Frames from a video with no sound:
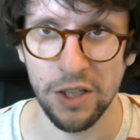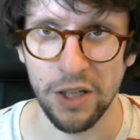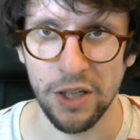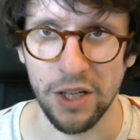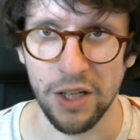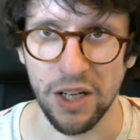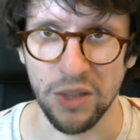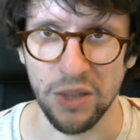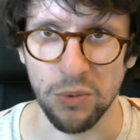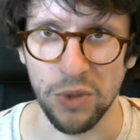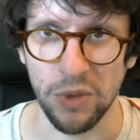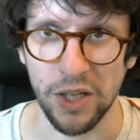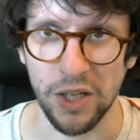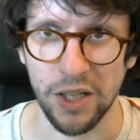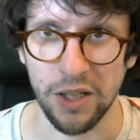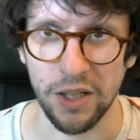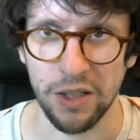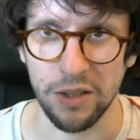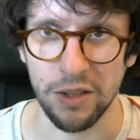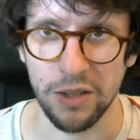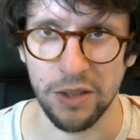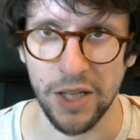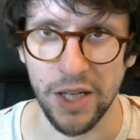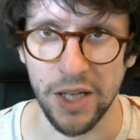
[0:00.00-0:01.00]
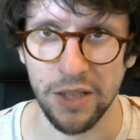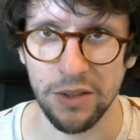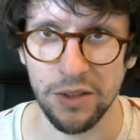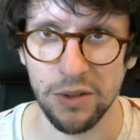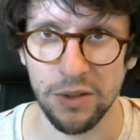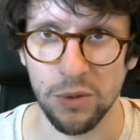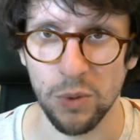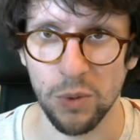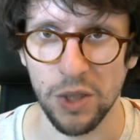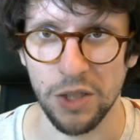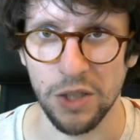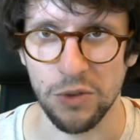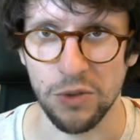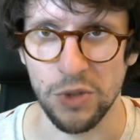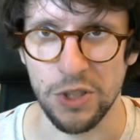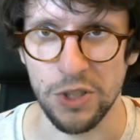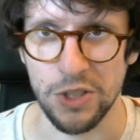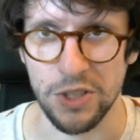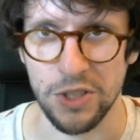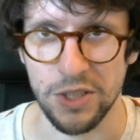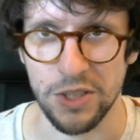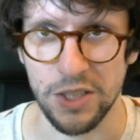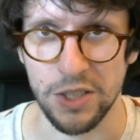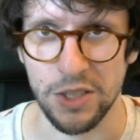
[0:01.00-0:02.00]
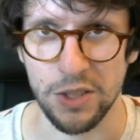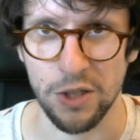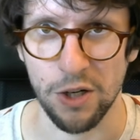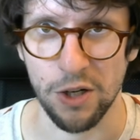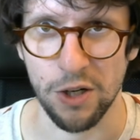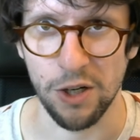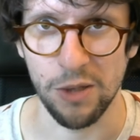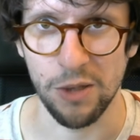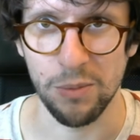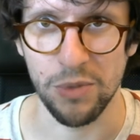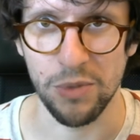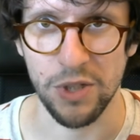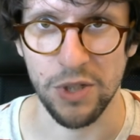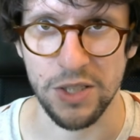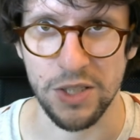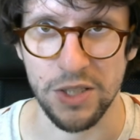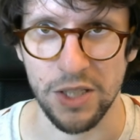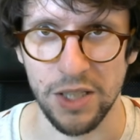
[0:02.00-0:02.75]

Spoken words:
and it will end when it reaches this curly brace,